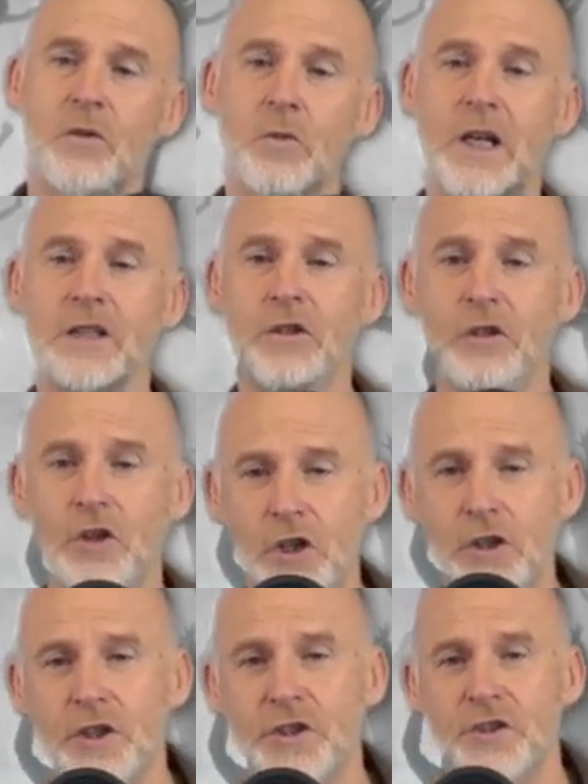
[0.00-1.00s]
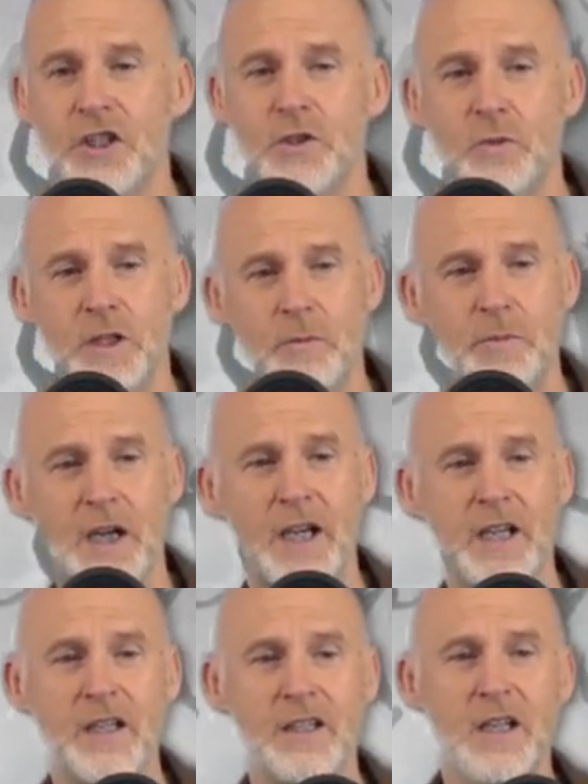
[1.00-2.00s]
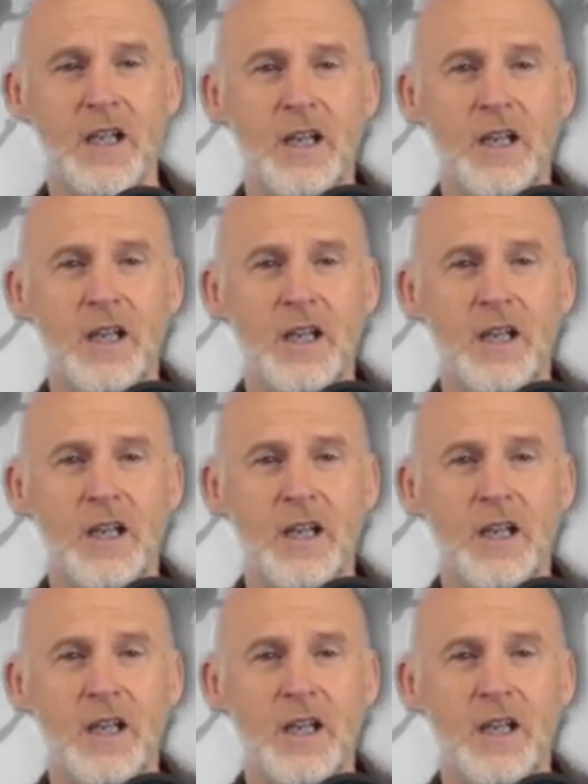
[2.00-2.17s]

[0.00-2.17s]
when lawlessness will abide.